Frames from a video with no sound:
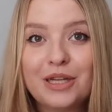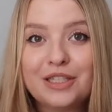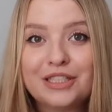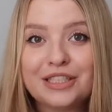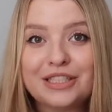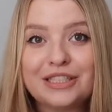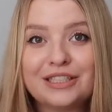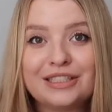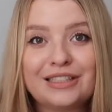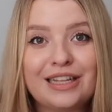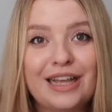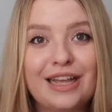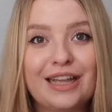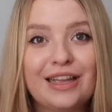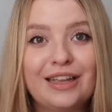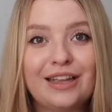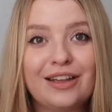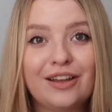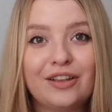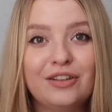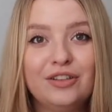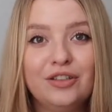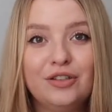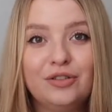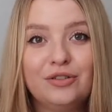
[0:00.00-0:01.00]
I just
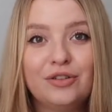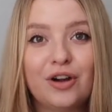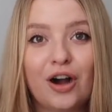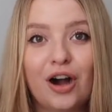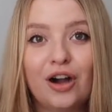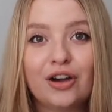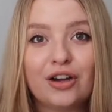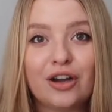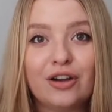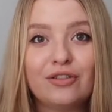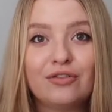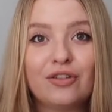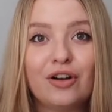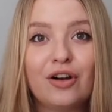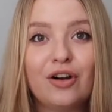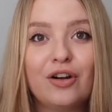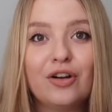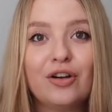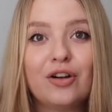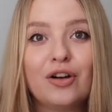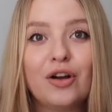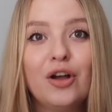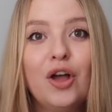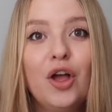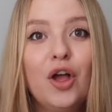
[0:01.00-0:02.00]
think you can't go
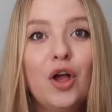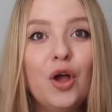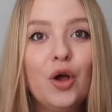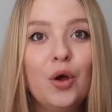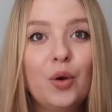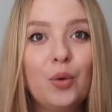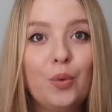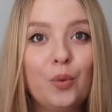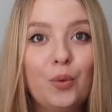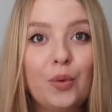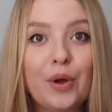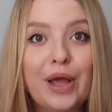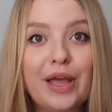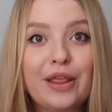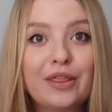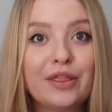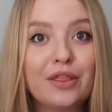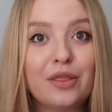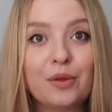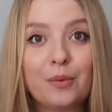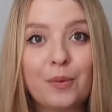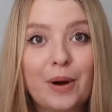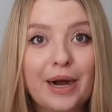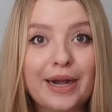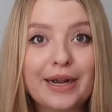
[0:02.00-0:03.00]
wrong with
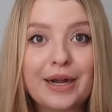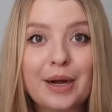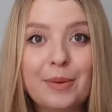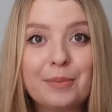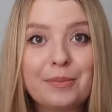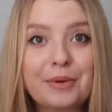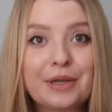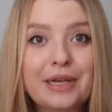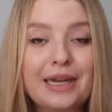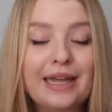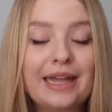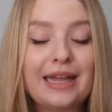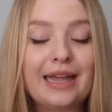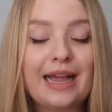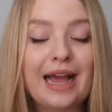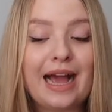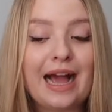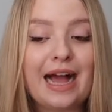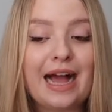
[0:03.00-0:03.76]
The White Company